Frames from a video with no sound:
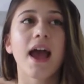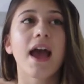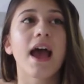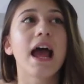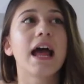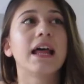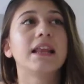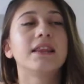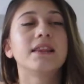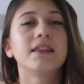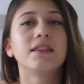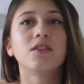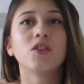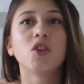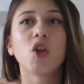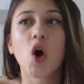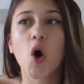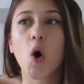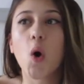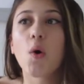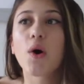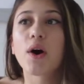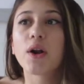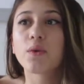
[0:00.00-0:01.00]
and
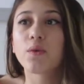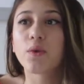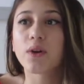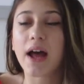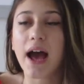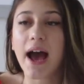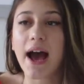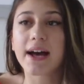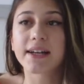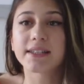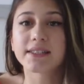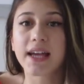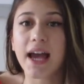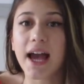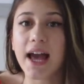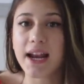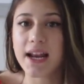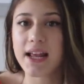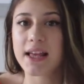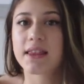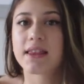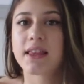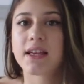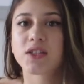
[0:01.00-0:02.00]
no one would ask
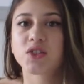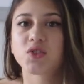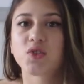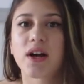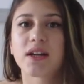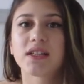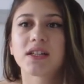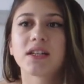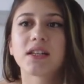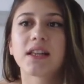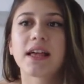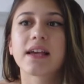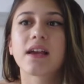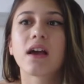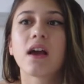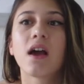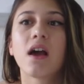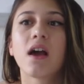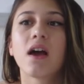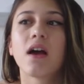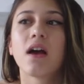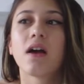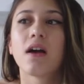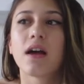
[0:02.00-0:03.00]
anything so I had to like
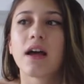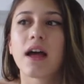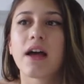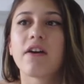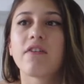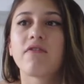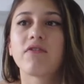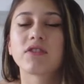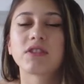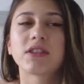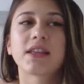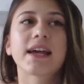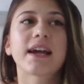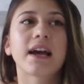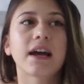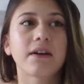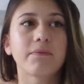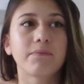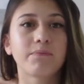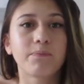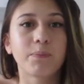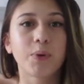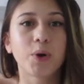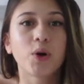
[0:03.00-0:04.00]
it was like
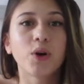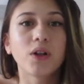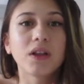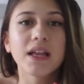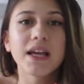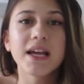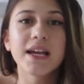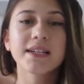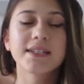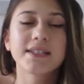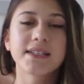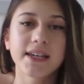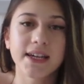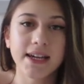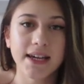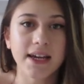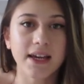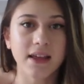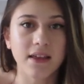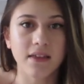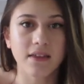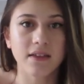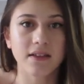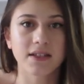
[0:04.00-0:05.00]
pulling
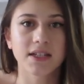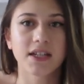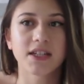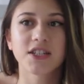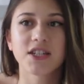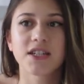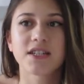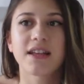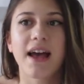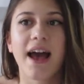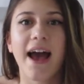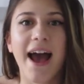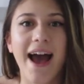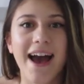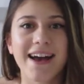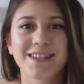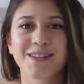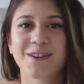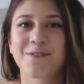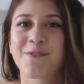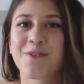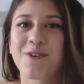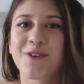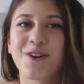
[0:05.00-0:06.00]
teeth to just
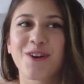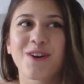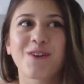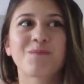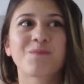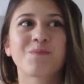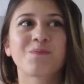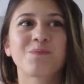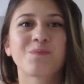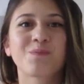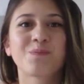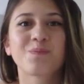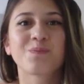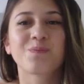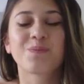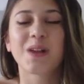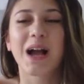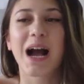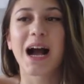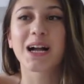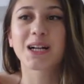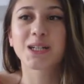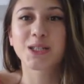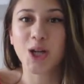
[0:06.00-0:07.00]
ask for
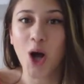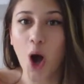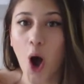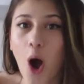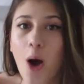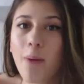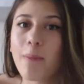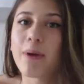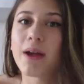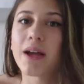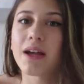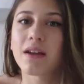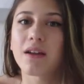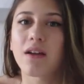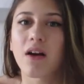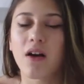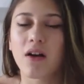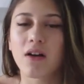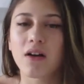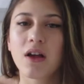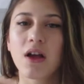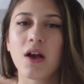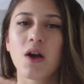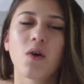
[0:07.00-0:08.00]
a comment
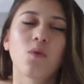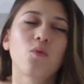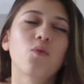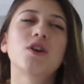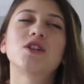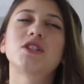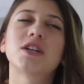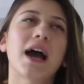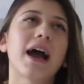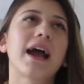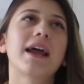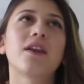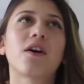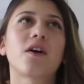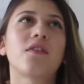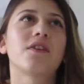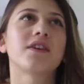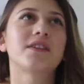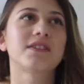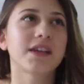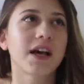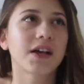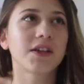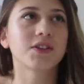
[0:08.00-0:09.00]
which I know
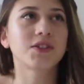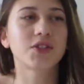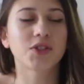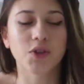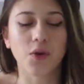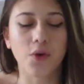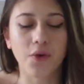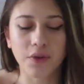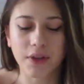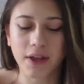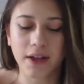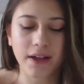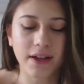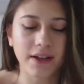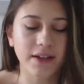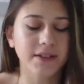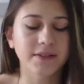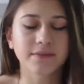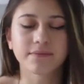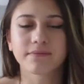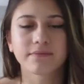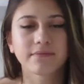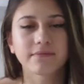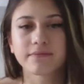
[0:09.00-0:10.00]
this sounds so like
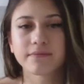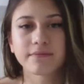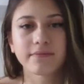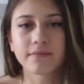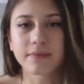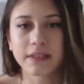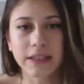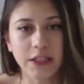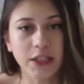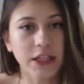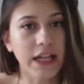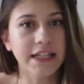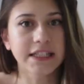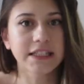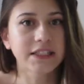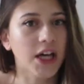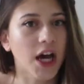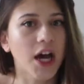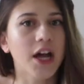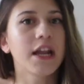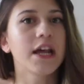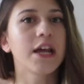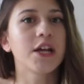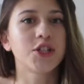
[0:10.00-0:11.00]
it's
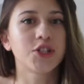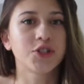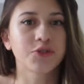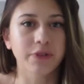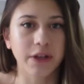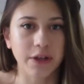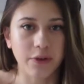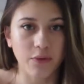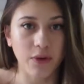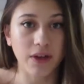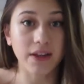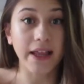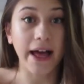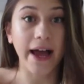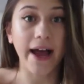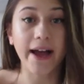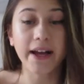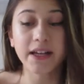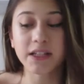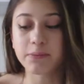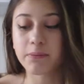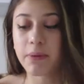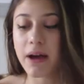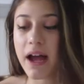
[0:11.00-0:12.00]
not an issue like
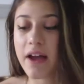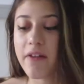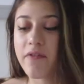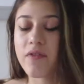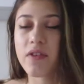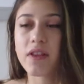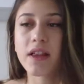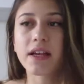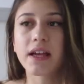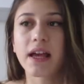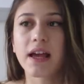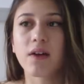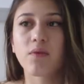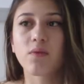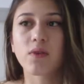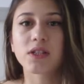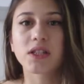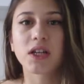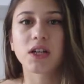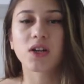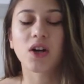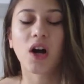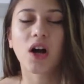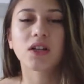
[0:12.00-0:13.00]
relax but I feel like it
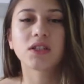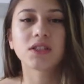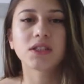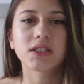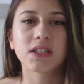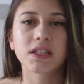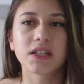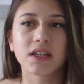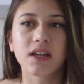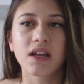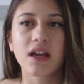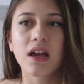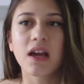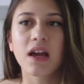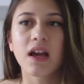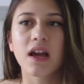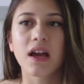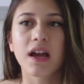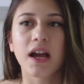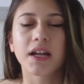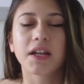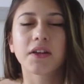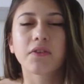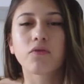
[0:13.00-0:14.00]
was a constant
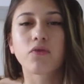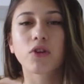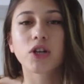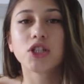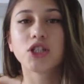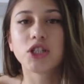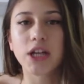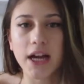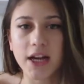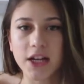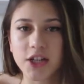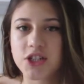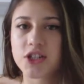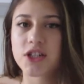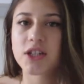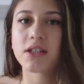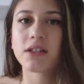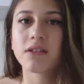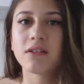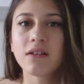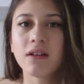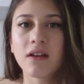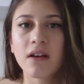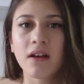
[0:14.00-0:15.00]
kind of
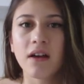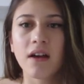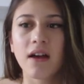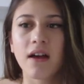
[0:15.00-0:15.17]
rejection